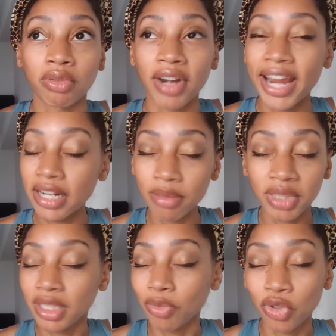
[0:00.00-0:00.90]

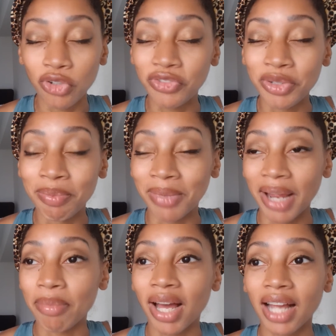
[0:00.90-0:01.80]
randomly moved
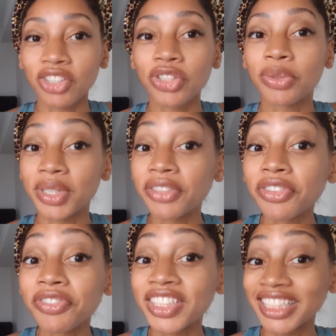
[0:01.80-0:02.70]
my box to a
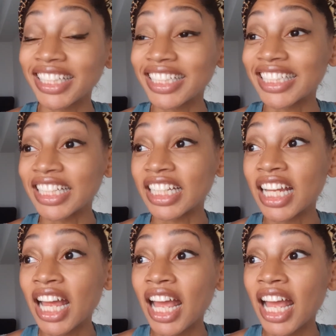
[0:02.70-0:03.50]
different facility,